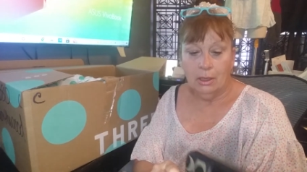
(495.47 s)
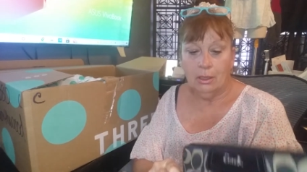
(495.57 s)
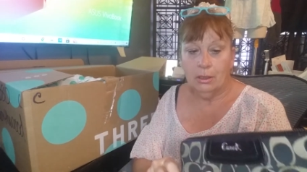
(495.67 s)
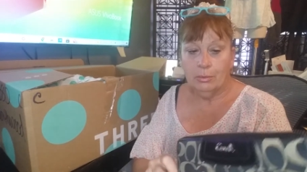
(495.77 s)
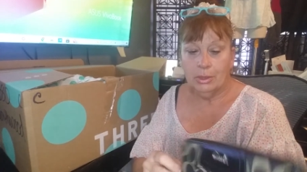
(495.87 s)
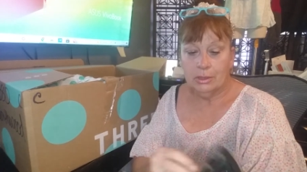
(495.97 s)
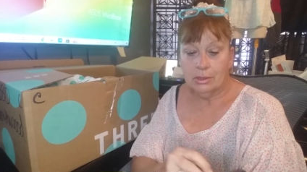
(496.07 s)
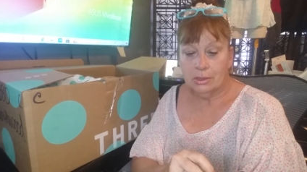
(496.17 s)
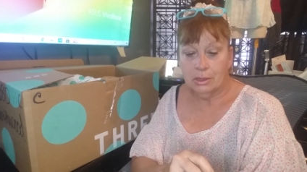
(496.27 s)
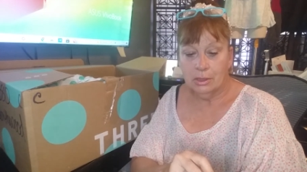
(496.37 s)
Um,
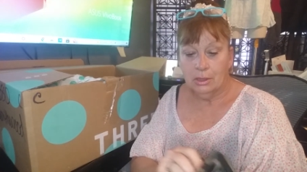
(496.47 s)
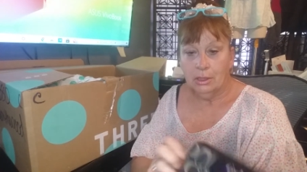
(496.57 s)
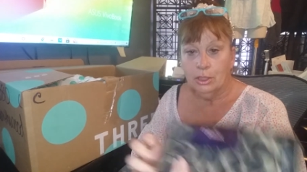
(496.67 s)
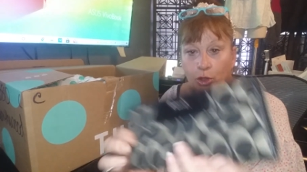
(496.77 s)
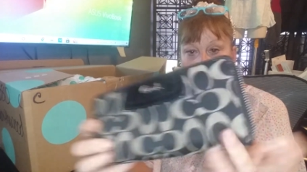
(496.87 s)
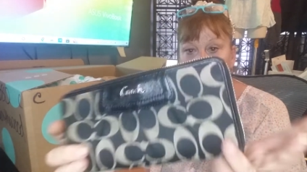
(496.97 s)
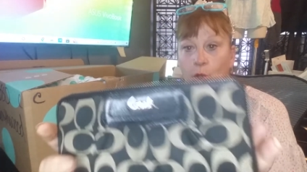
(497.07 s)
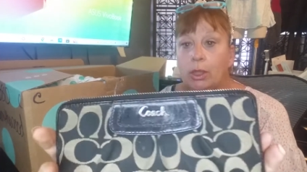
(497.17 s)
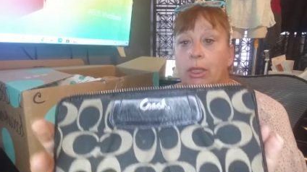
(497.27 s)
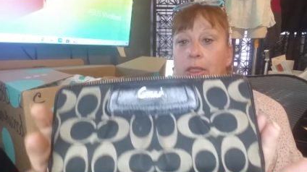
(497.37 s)
it's
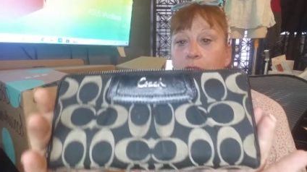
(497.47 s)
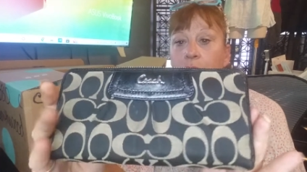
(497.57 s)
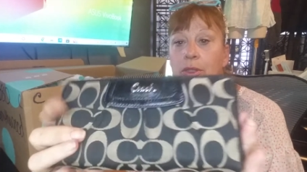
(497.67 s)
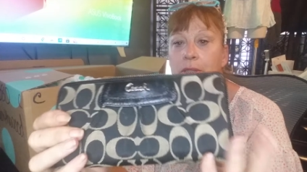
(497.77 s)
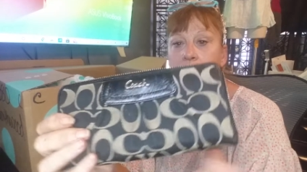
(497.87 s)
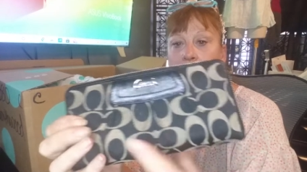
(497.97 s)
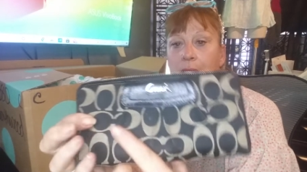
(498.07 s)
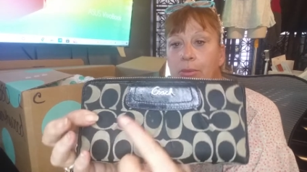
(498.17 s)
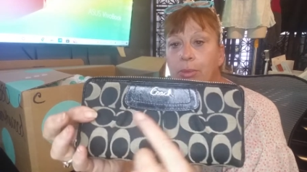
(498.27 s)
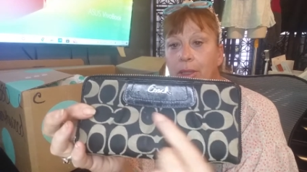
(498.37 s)
dirty, as you can
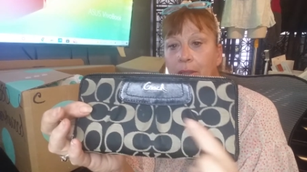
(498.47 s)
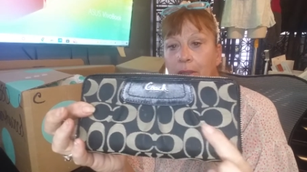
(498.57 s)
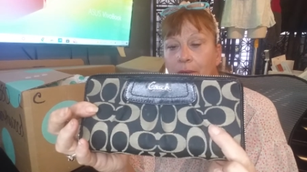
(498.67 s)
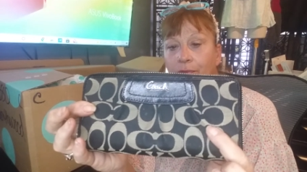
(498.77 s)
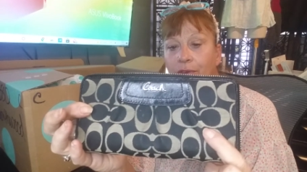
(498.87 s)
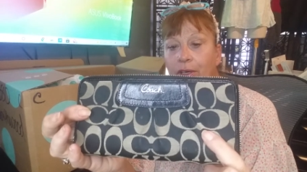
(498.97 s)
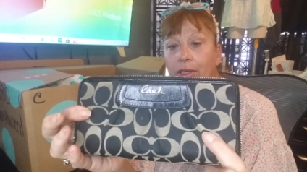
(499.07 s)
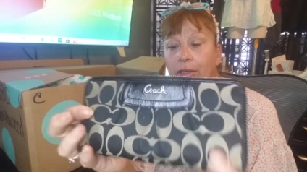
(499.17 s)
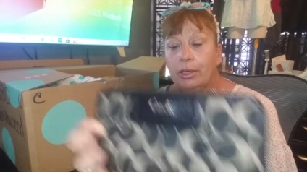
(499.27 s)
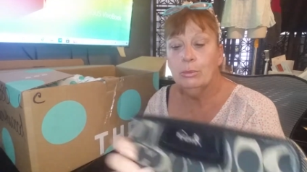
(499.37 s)
see, but very
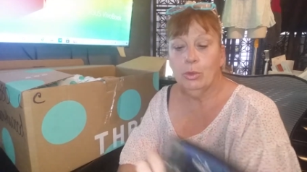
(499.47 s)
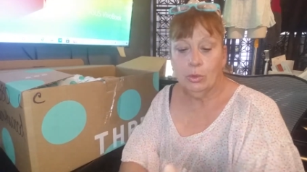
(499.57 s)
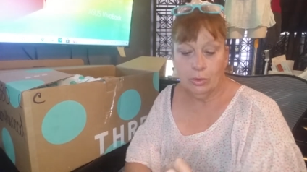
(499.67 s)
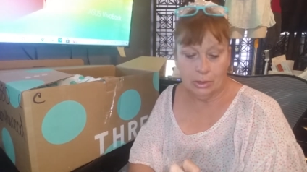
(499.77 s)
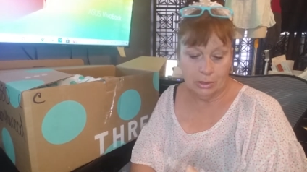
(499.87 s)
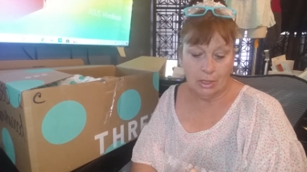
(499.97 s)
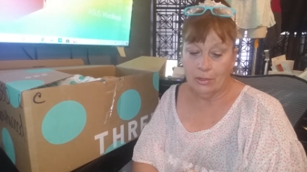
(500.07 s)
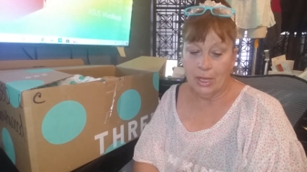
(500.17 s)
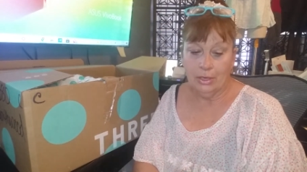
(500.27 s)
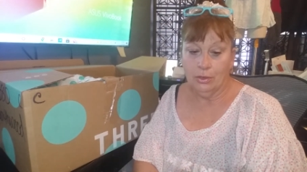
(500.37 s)
cleanable. It's
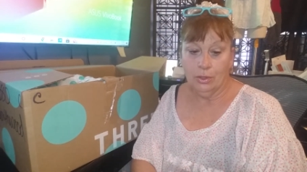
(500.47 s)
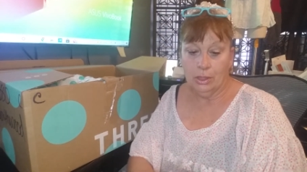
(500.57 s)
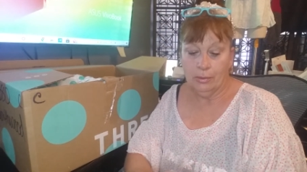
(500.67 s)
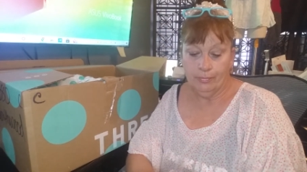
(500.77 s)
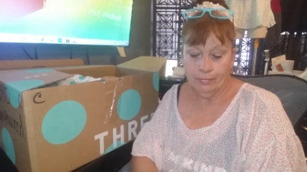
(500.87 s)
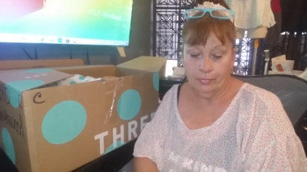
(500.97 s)
not that dirty.